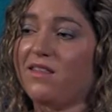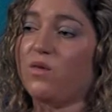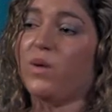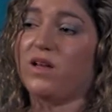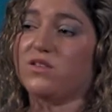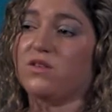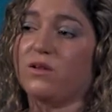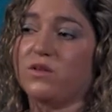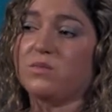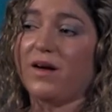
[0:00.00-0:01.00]
that whales are
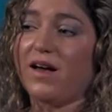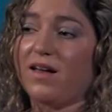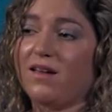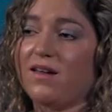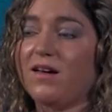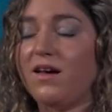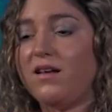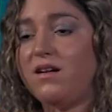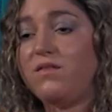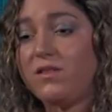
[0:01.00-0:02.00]
close by,
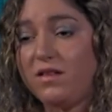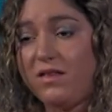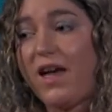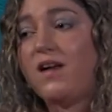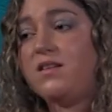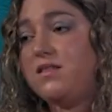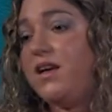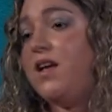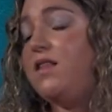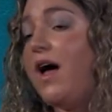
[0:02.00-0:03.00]
and that is
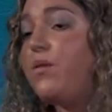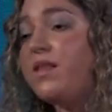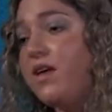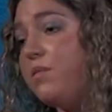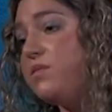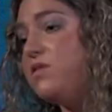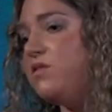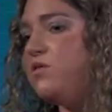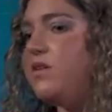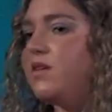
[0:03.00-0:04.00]
allowing them to
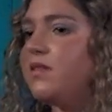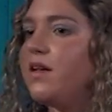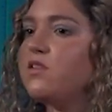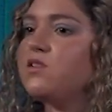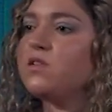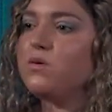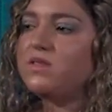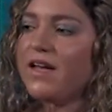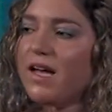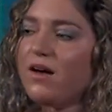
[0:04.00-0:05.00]
do things like slow
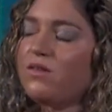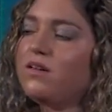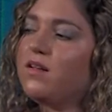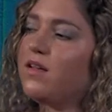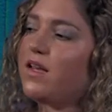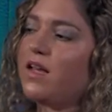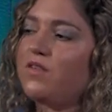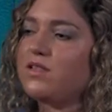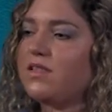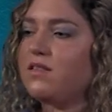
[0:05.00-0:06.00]
down and
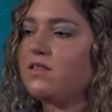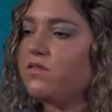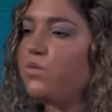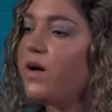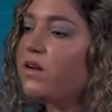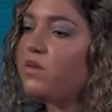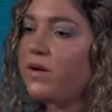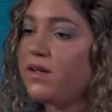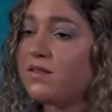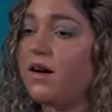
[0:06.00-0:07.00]
have a sense of where the
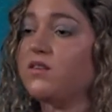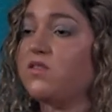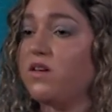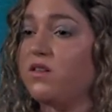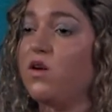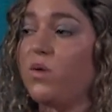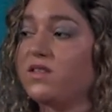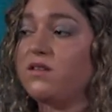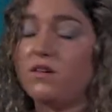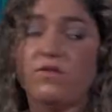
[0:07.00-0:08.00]
whales are so they know what
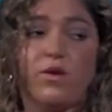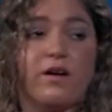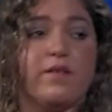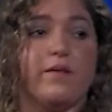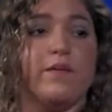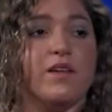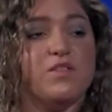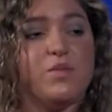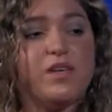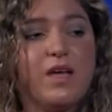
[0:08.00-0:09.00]
to look for.
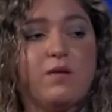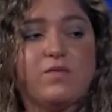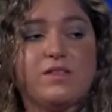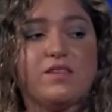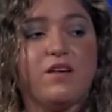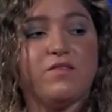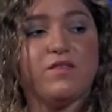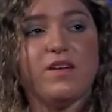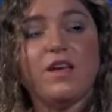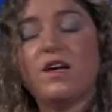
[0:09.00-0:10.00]
It's really helpful stuff.
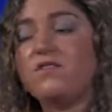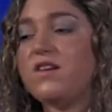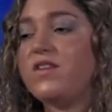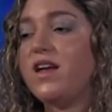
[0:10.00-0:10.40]
If you ever